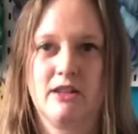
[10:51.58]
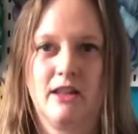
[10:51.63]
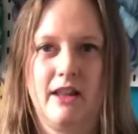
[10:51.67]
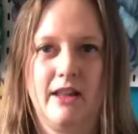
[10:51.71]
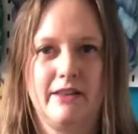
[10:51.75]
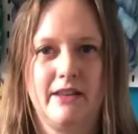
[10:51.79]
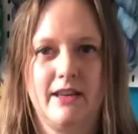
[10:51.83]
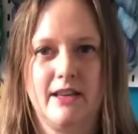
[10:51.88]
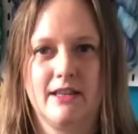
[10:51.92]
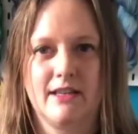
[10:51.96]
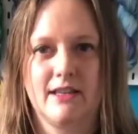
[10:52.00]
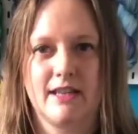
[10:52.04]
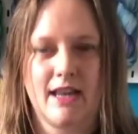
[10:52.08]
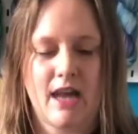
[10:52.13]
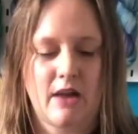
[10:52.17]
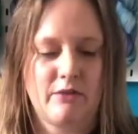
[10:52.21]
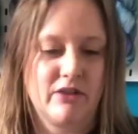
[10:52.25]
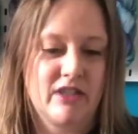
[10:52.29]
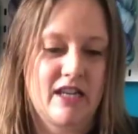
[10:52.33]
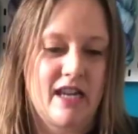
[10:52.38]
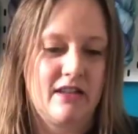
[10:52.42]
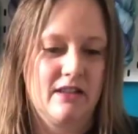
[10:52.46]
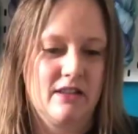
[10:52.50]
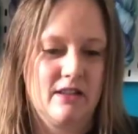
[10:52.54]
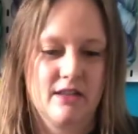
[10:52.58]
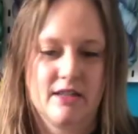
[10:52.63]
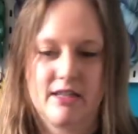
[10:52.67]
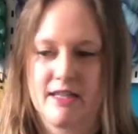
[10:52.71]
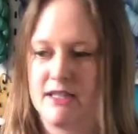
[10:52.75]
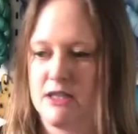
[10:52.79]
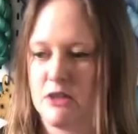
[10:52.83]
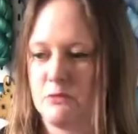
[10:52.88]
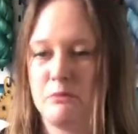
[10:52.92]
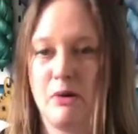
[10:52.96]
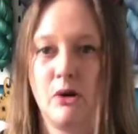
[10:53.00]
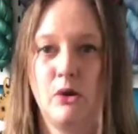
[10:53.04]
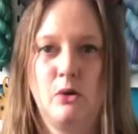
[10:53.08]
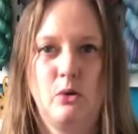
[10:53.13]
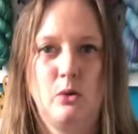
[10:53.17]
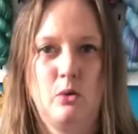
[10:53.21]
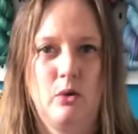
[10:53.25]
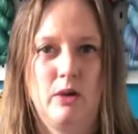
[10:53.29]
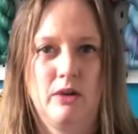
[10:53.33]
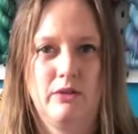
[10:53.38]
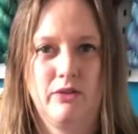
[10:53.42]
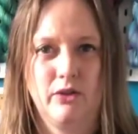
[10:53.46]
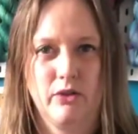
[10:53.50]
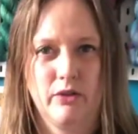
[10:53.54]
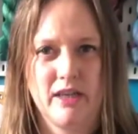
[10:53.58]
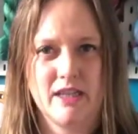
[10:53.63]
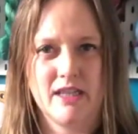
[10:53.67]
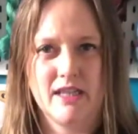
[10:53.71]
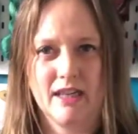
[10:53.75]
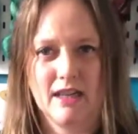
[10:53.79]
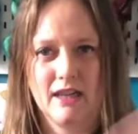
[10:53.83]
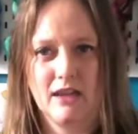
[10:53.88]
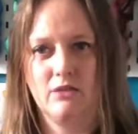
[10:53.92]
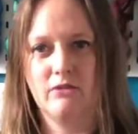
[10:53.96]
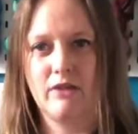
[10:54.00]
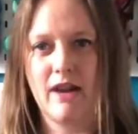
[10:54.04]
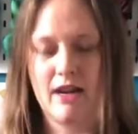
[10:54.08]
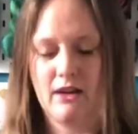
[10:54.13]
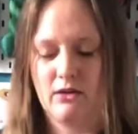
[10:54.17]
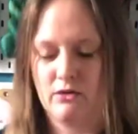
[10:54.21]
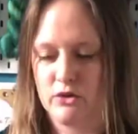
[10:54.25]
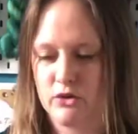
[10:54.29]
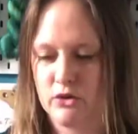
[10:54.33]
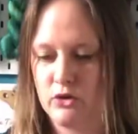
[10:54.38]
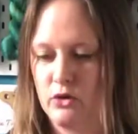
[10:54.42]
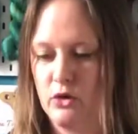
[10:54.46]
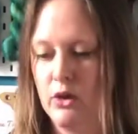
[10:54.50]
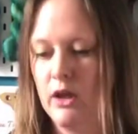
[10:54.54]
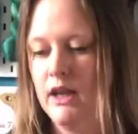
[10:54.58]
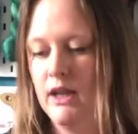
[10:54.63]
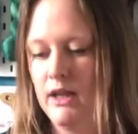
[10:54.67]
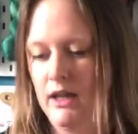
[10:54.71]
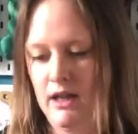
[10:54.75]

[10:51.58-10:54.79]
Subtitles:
like this they have a tendency to pull if you're knitting in the round, or